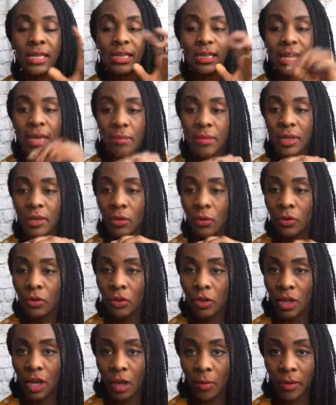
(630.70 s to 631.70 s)
let me know in
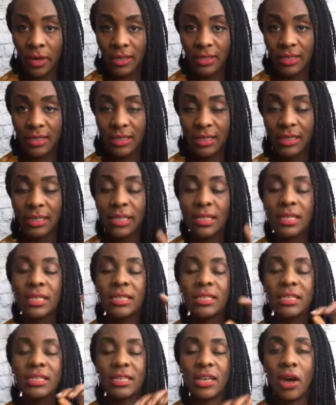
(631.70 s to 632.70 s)
the comments.
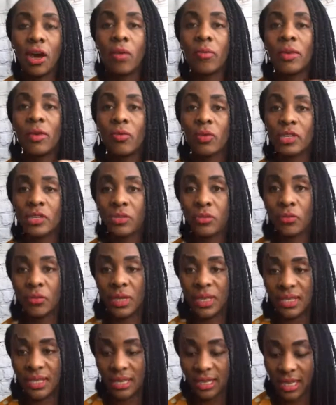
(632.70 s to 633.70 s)
Tell me what the
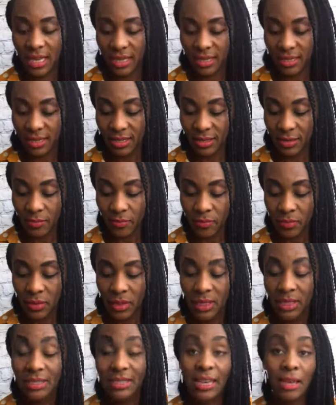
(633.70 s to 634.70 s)
reason is.
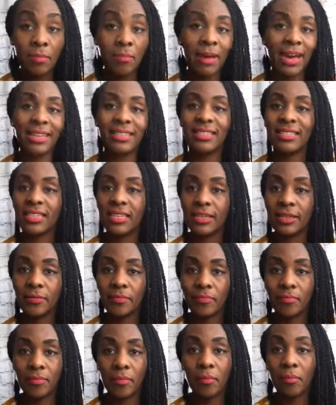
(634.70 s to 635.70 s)
Say,
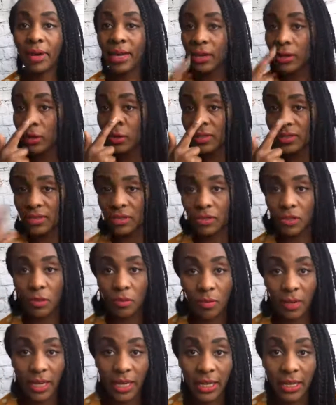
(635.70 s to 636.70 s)
Matty, my nose is
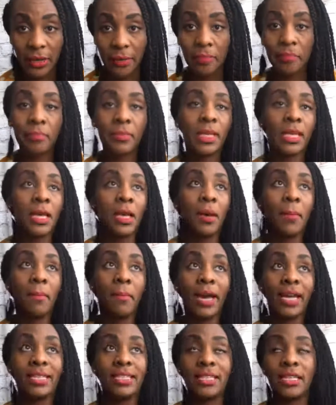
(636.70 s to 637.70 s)
too big.
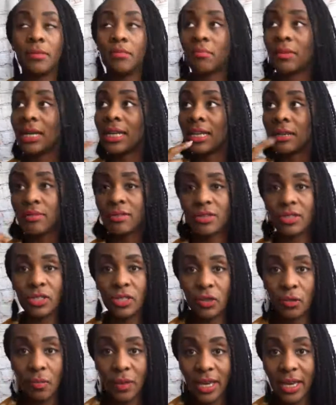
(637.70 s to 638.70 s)
Matty, my lips are
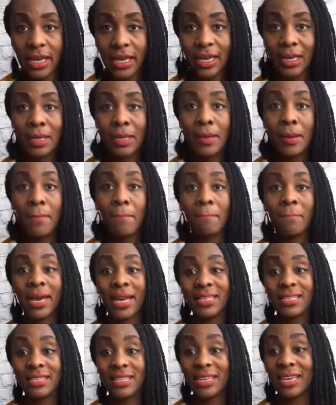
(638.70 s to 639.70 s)
too big.
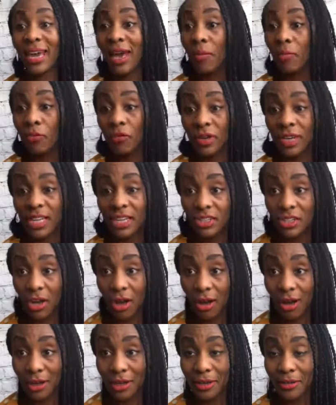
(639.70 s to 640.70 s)
Matty, I'm really
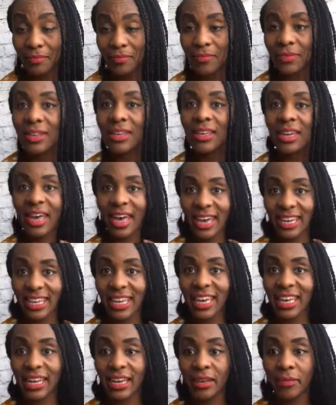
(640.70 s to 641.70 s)
dark. I
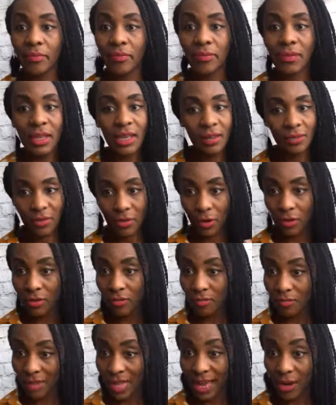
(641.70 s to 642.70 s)
get it. If you're
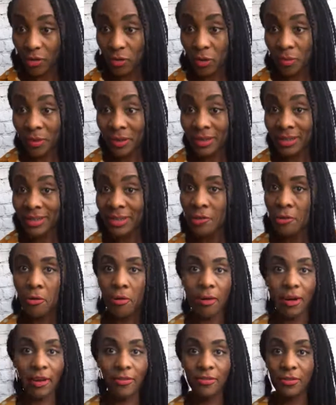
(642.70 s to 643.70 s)
a black woman
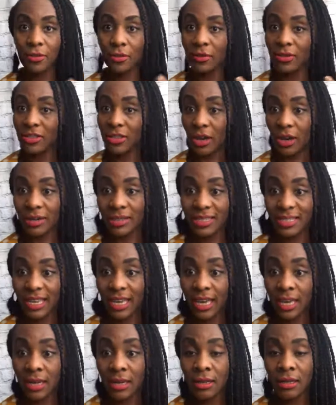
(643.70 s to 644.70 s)
or if you're dark
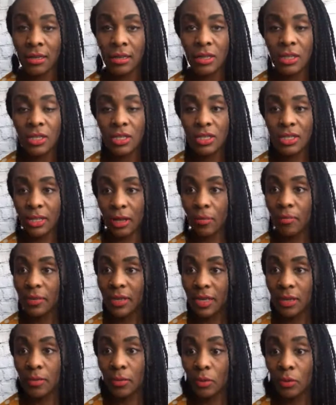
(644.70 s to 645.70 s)
skinned, some
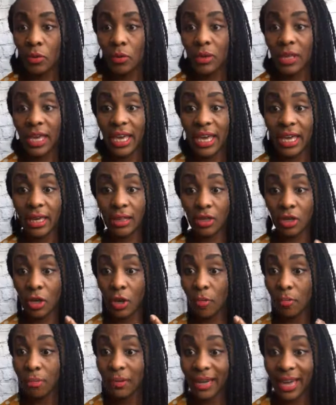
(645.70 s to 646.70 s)
people,
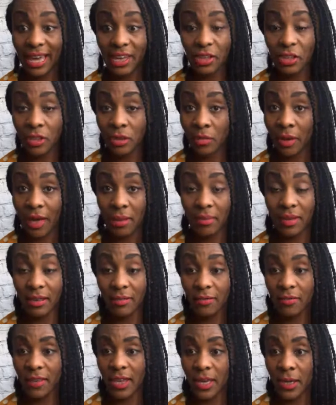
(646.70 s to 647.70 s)
complexion might be
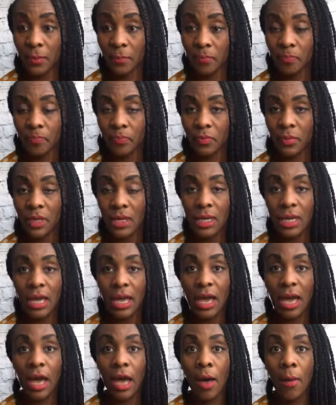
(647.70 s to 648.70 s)
a thing.
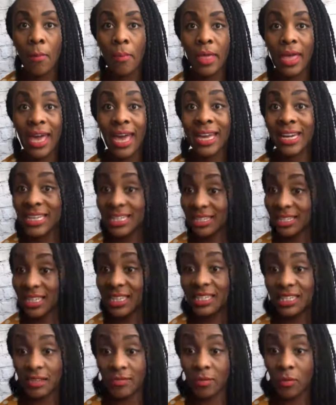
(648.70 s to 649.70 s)
And
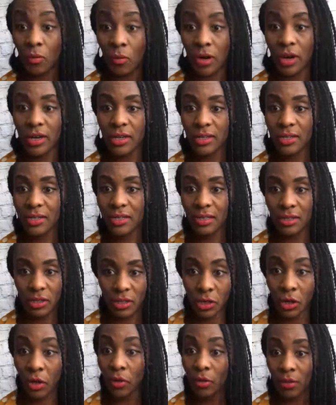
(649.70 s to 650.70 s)
it's even worse,
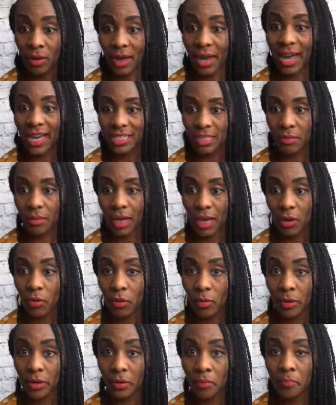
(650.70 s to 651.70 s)
as a black
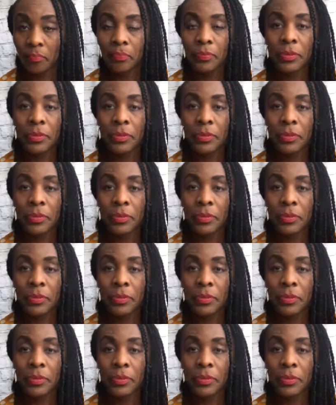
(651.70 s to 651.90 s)
woman.